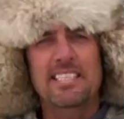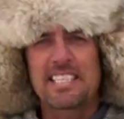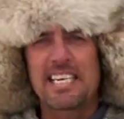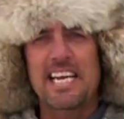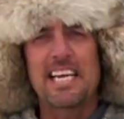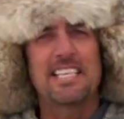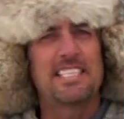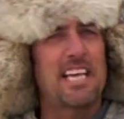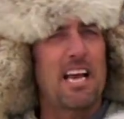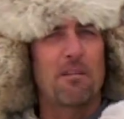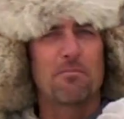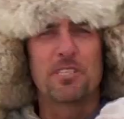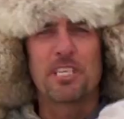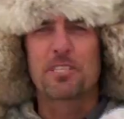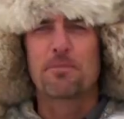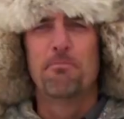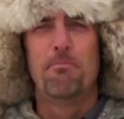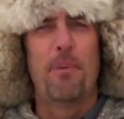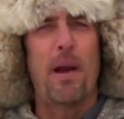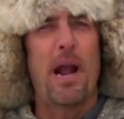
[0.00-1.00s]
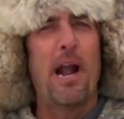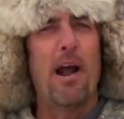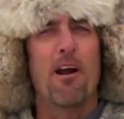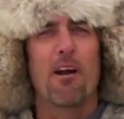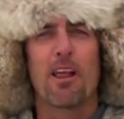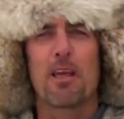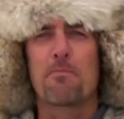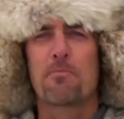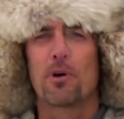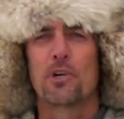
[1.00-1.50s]
it's easy, I'm just
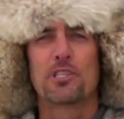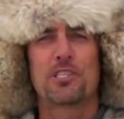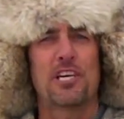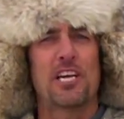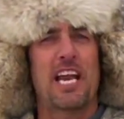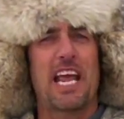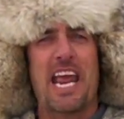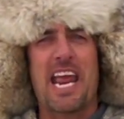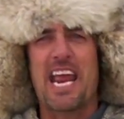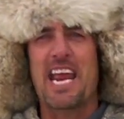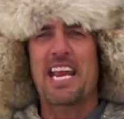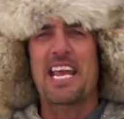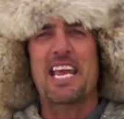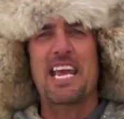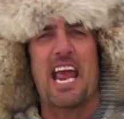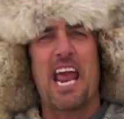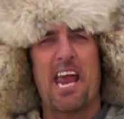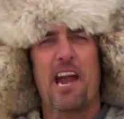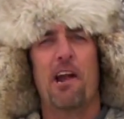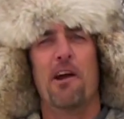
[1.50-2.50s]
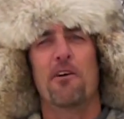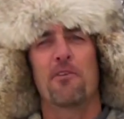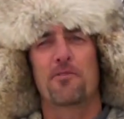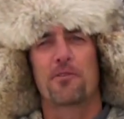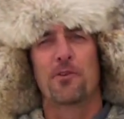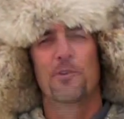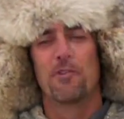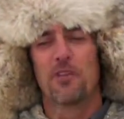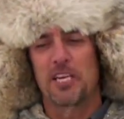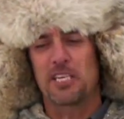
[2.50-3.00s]
barely pushing any air
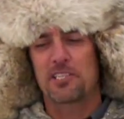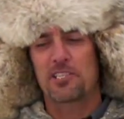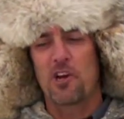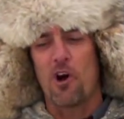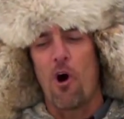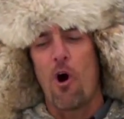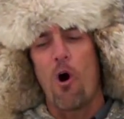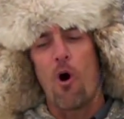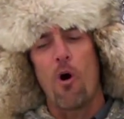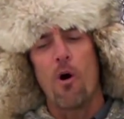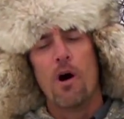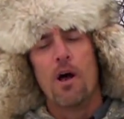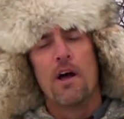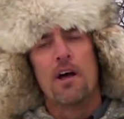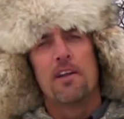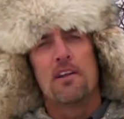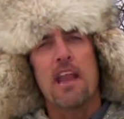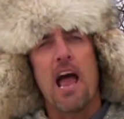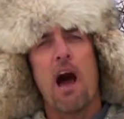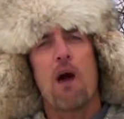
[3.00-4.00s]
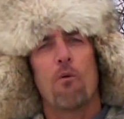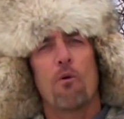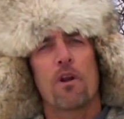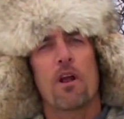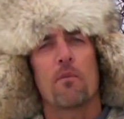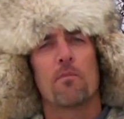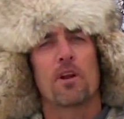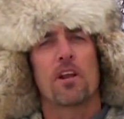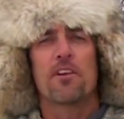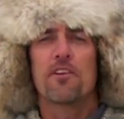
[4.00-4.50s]
through this call. Now what
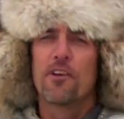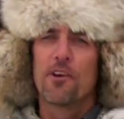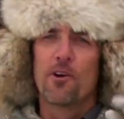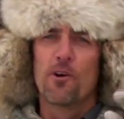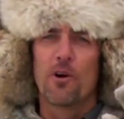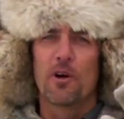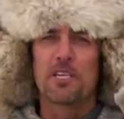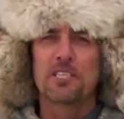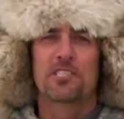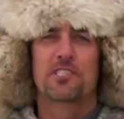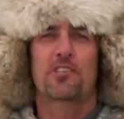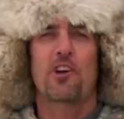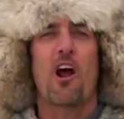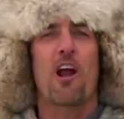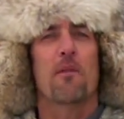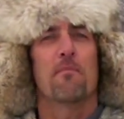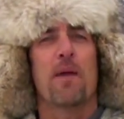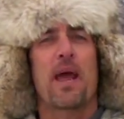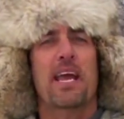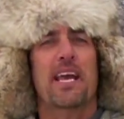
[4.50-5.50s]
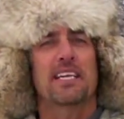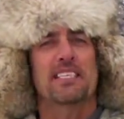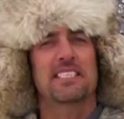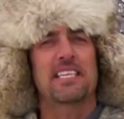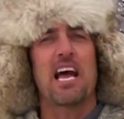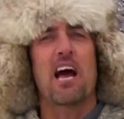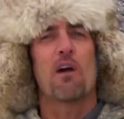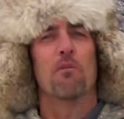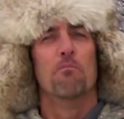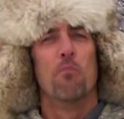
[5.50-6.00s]
I'm gonna do is try to make it
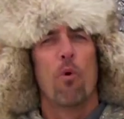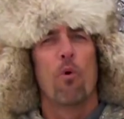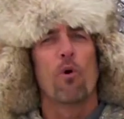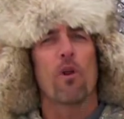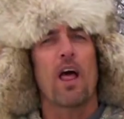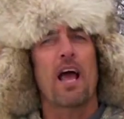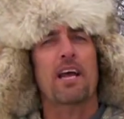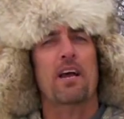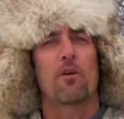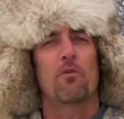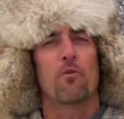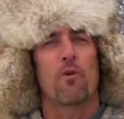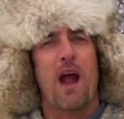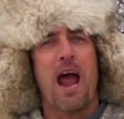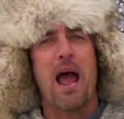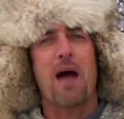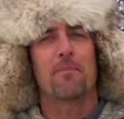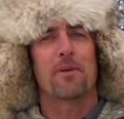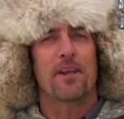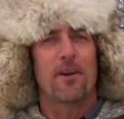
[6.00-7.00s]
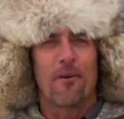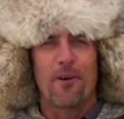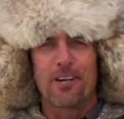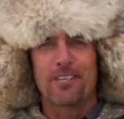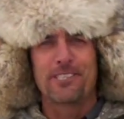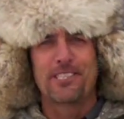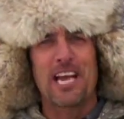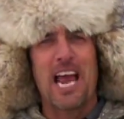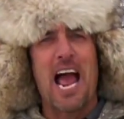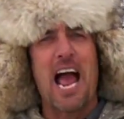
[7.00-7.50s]
sound more like a rabbit or a
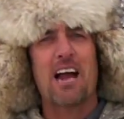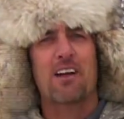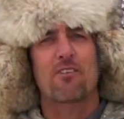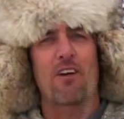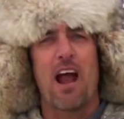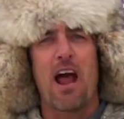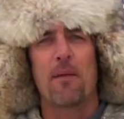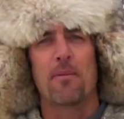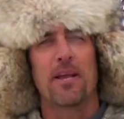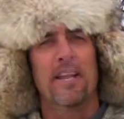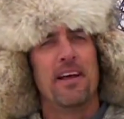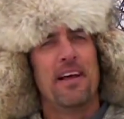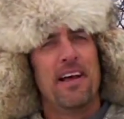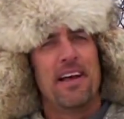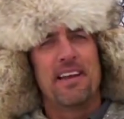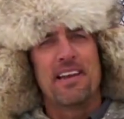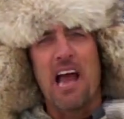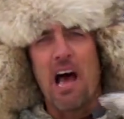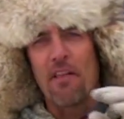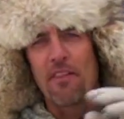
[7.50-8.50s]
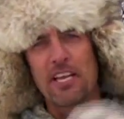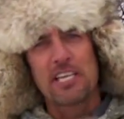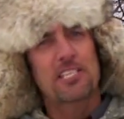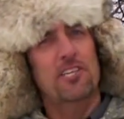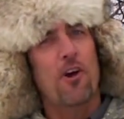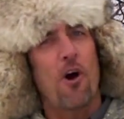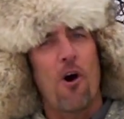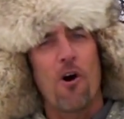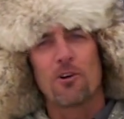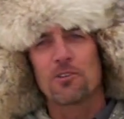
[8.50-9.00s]
jackrabbit. Now this
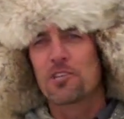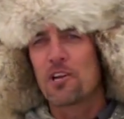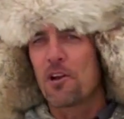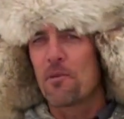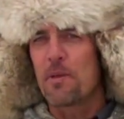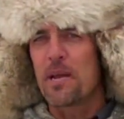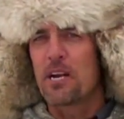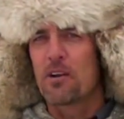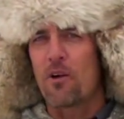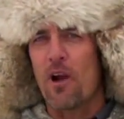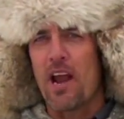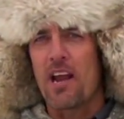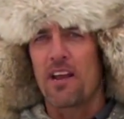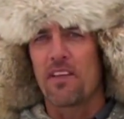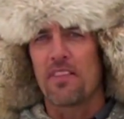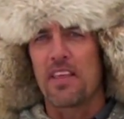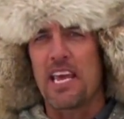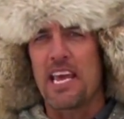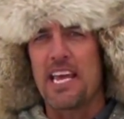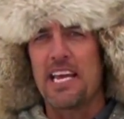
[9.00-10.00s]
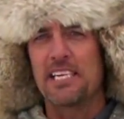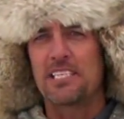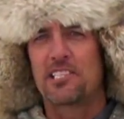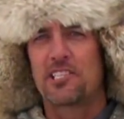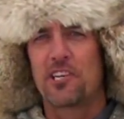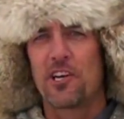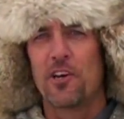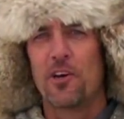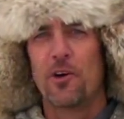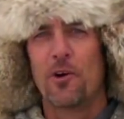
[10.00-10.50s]
call is gonna be great in the
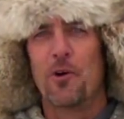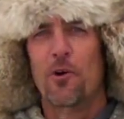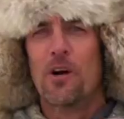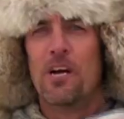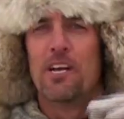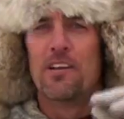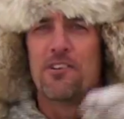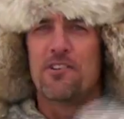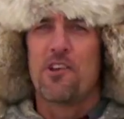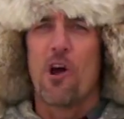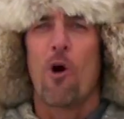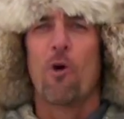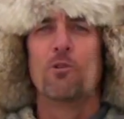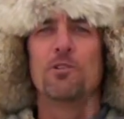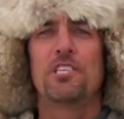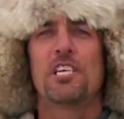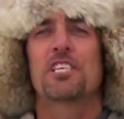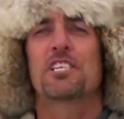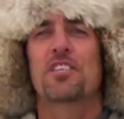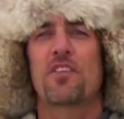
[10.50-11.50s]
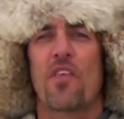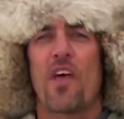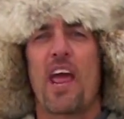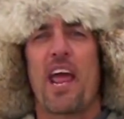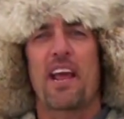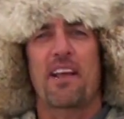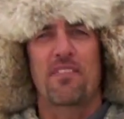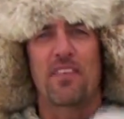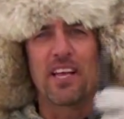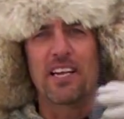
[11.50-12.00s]
east too. Don't just
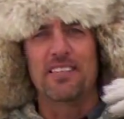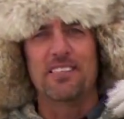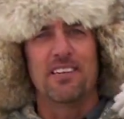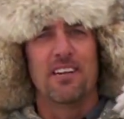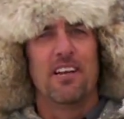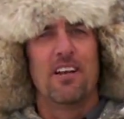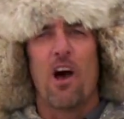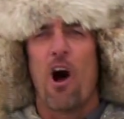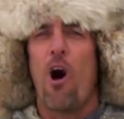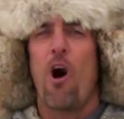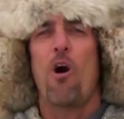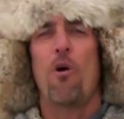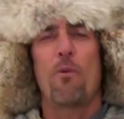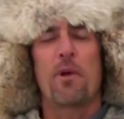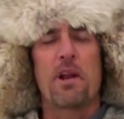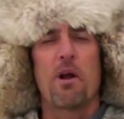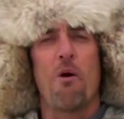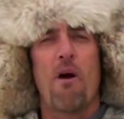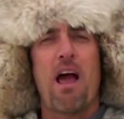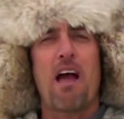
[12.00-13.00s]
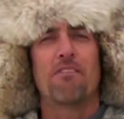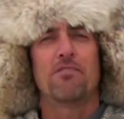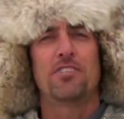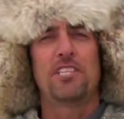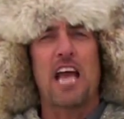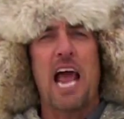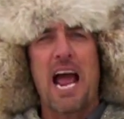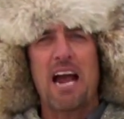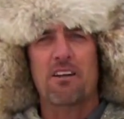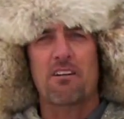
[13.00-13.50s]
think that, oh, we don't have
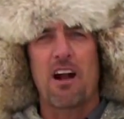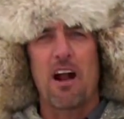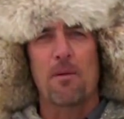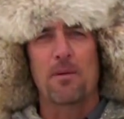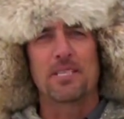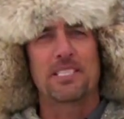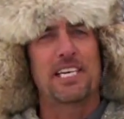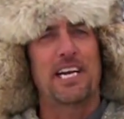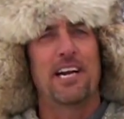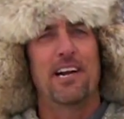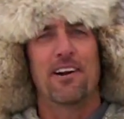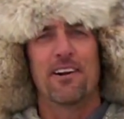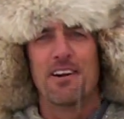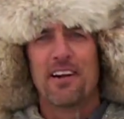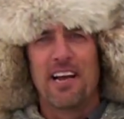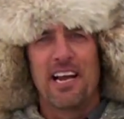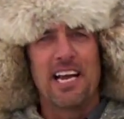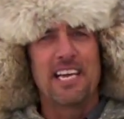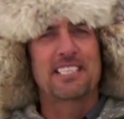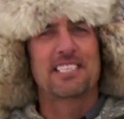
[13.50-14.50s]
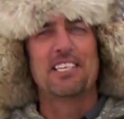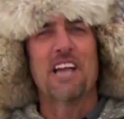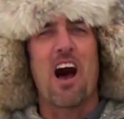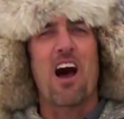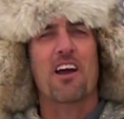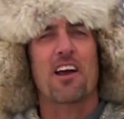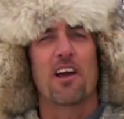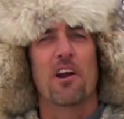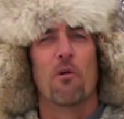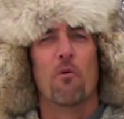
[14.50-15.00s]
jackrabbits here, it's
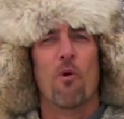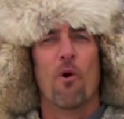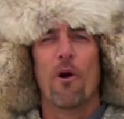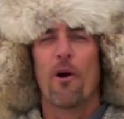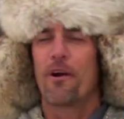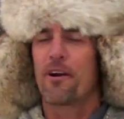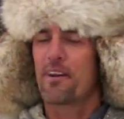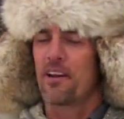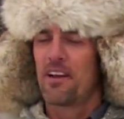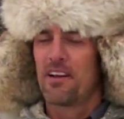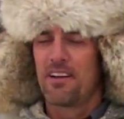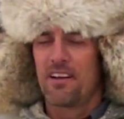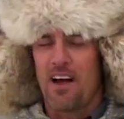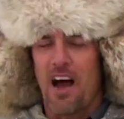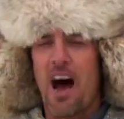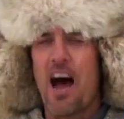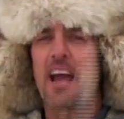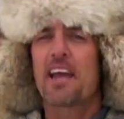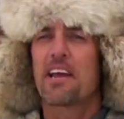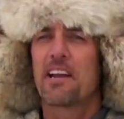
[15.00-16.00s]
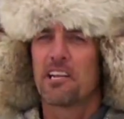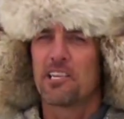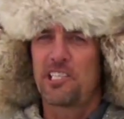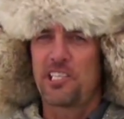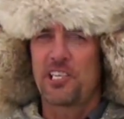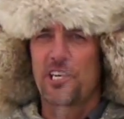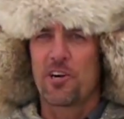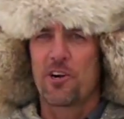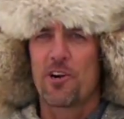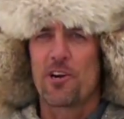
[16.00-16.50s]
not gonna work. I can
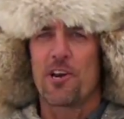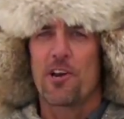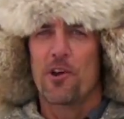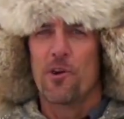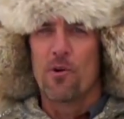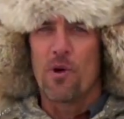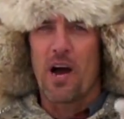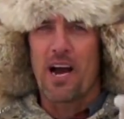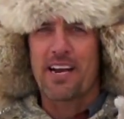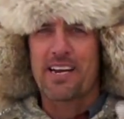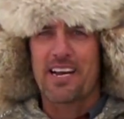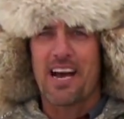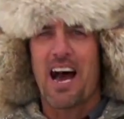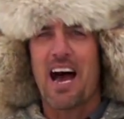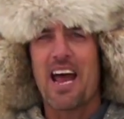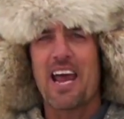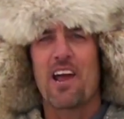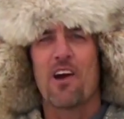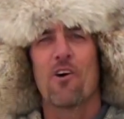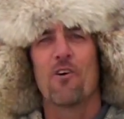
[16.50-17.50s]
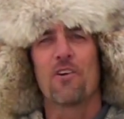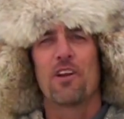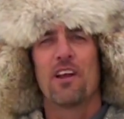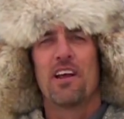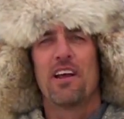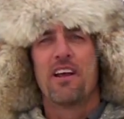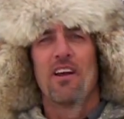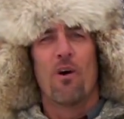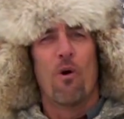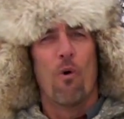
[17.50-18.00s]
assure you, a coyote
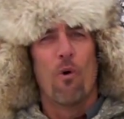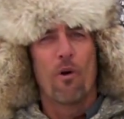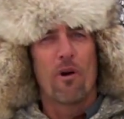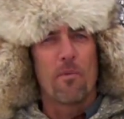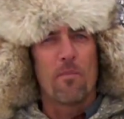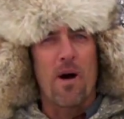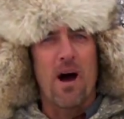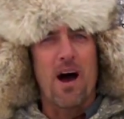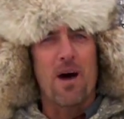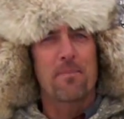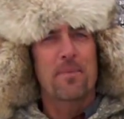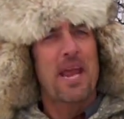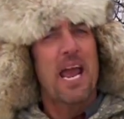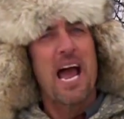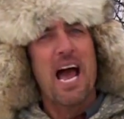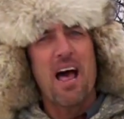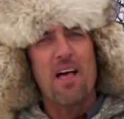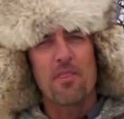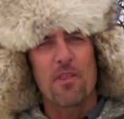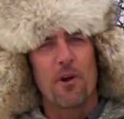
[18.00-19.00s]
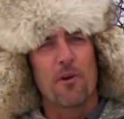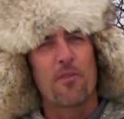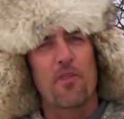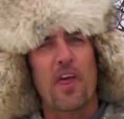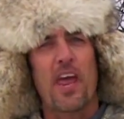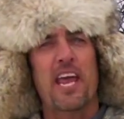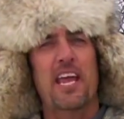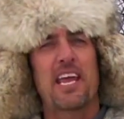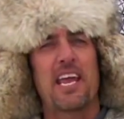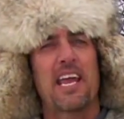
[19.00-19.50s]
or a bobcat, they're
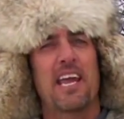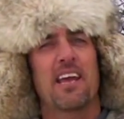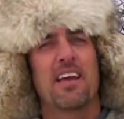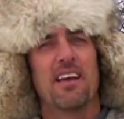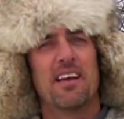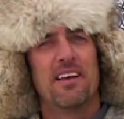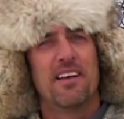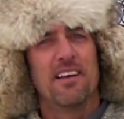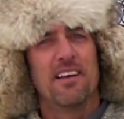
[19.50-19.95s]
thinking,